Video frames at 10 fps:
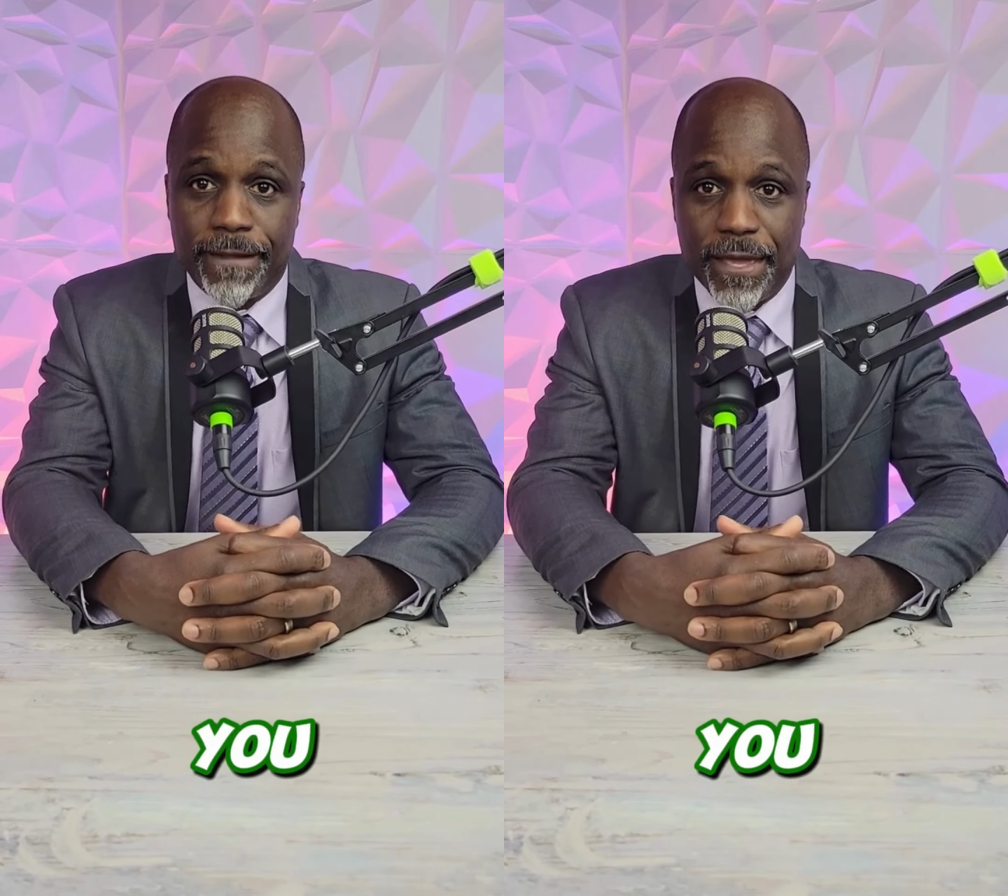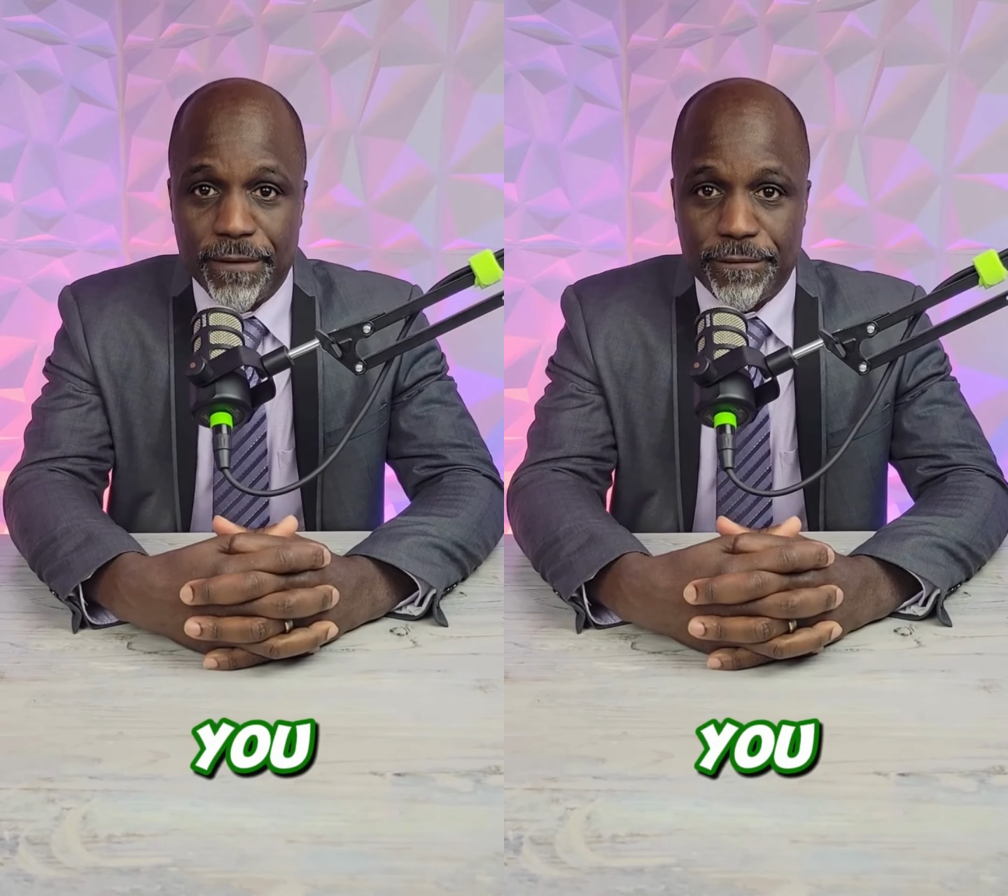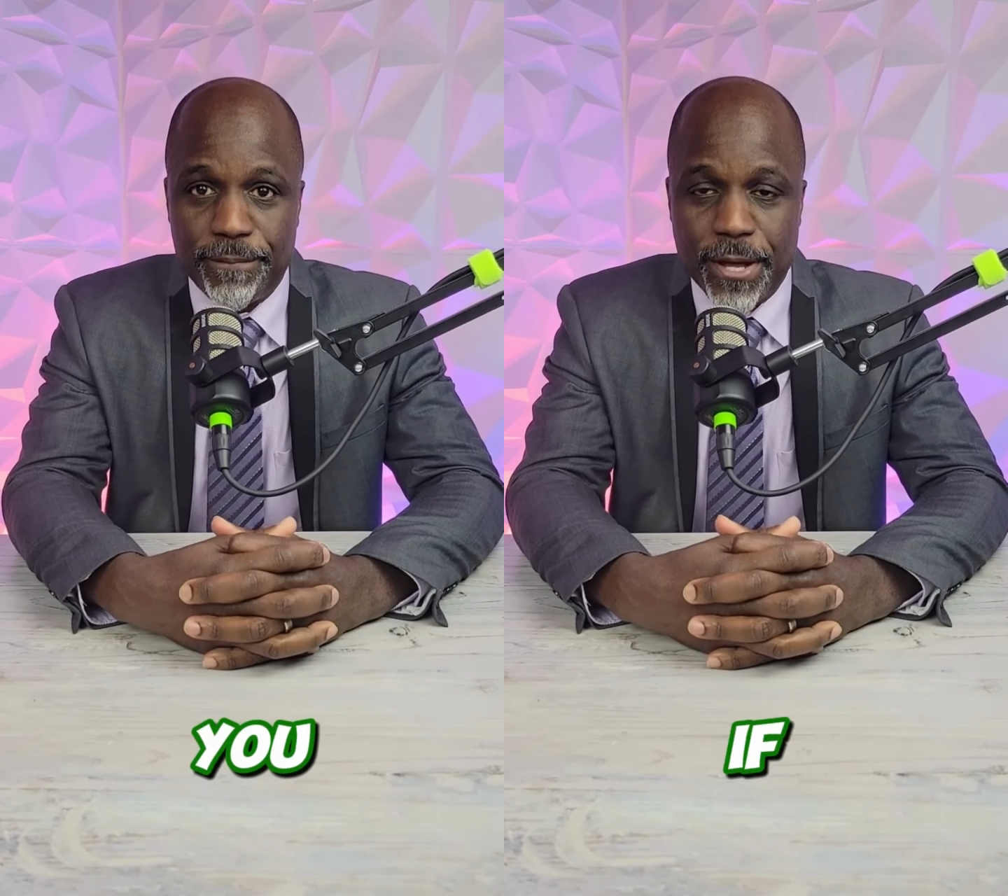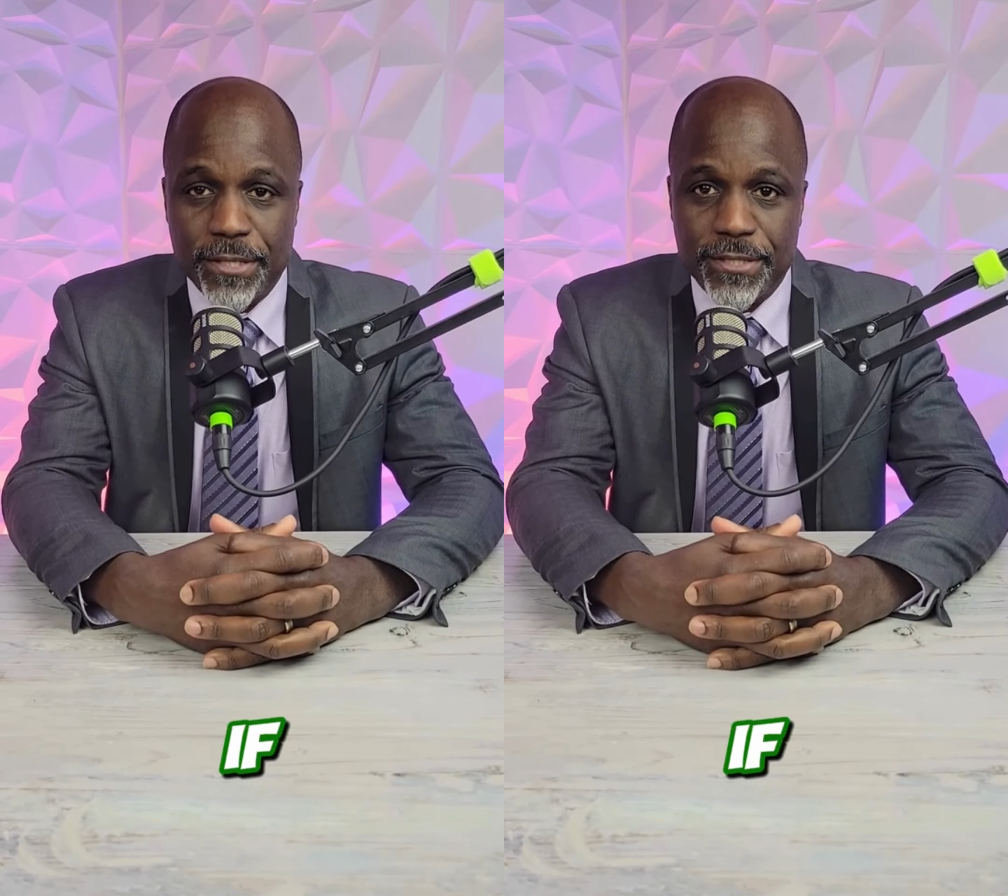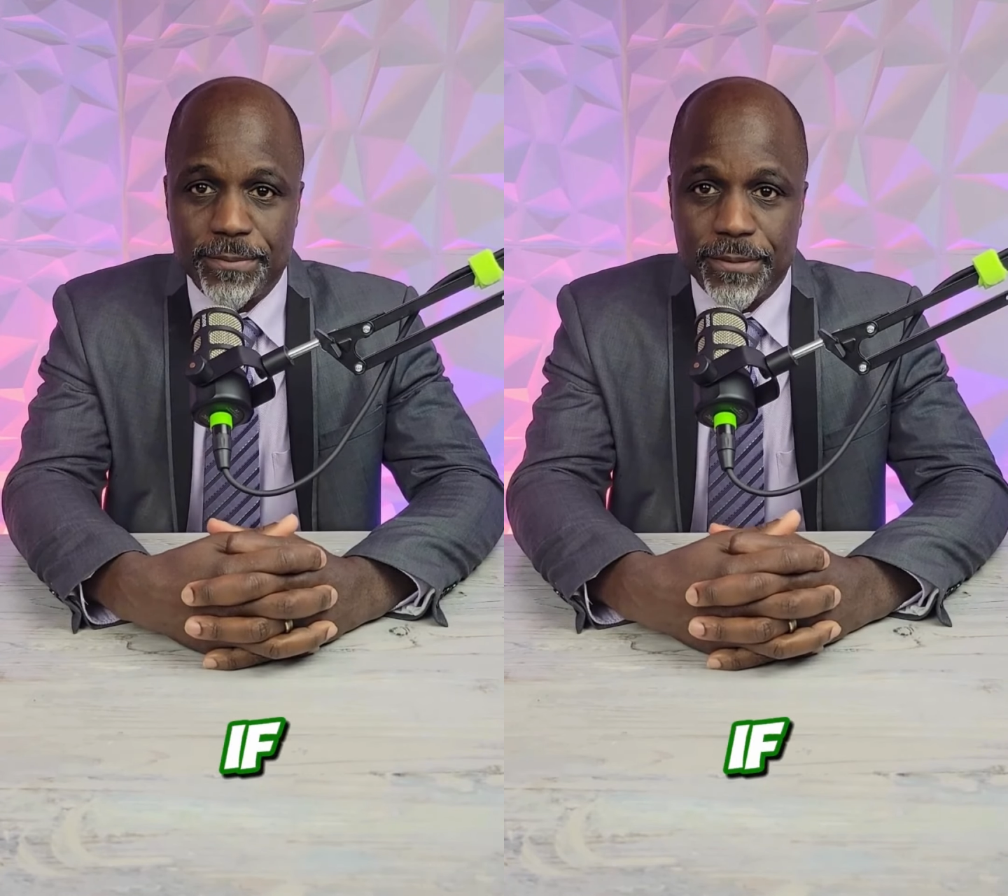if
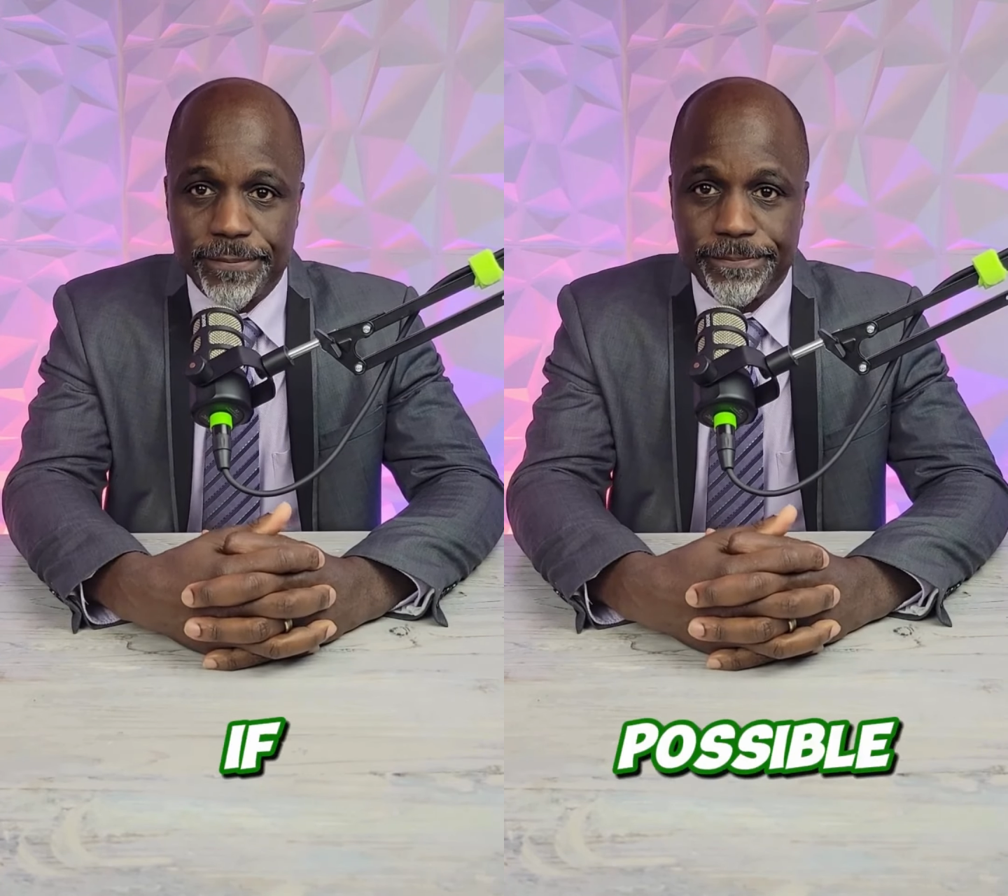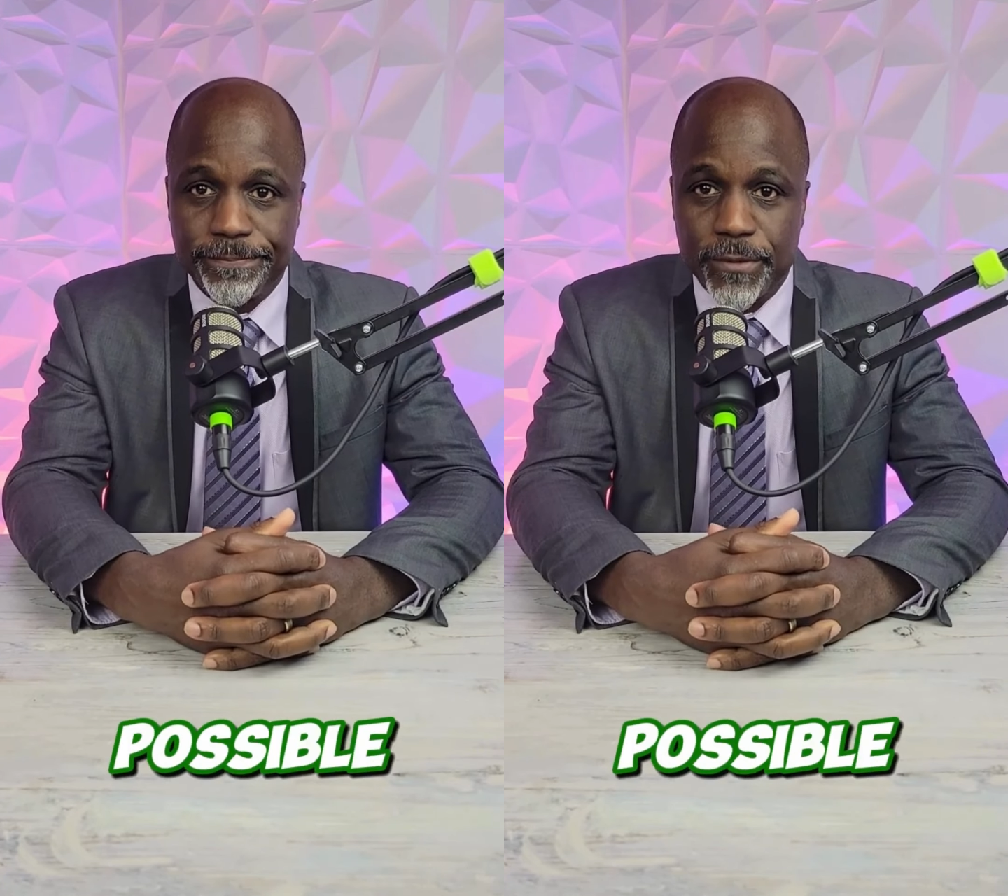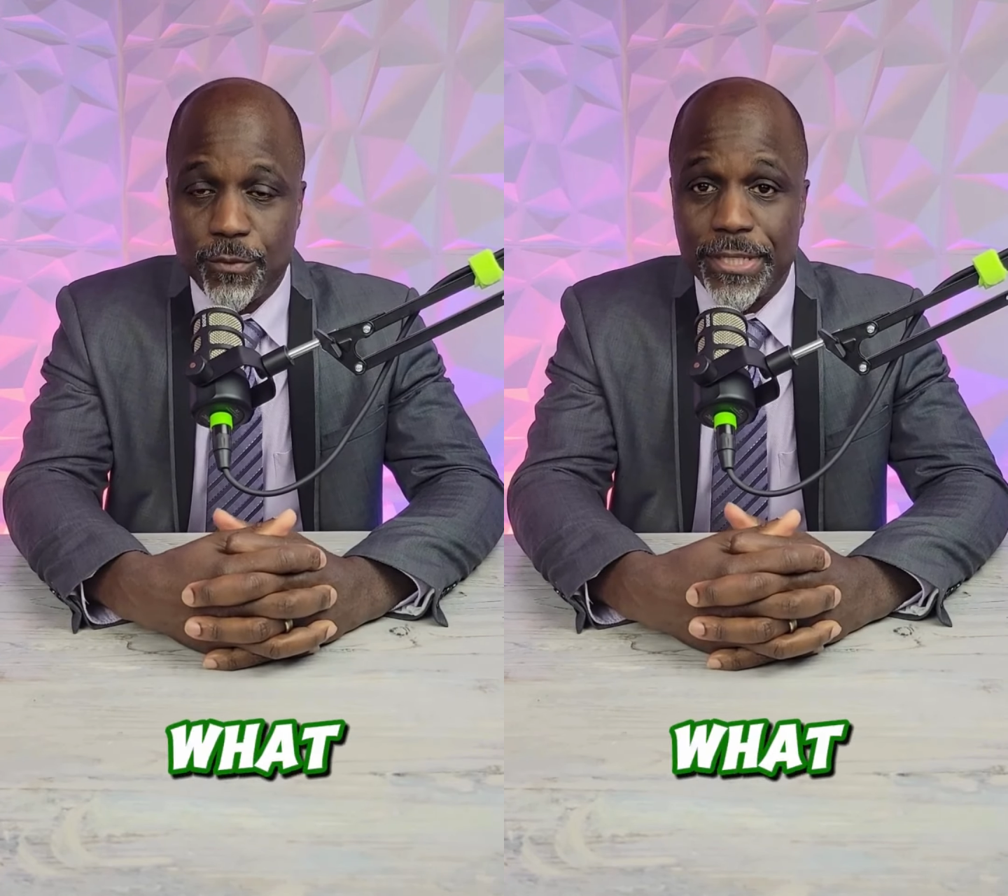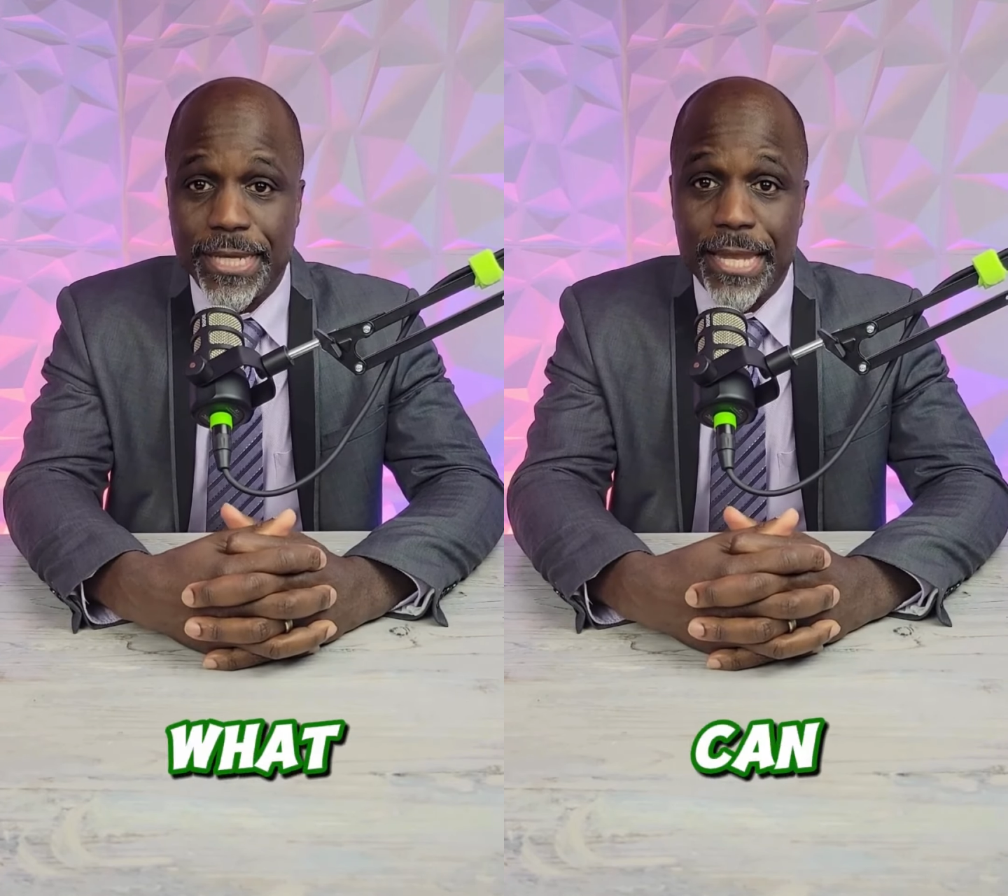possible. What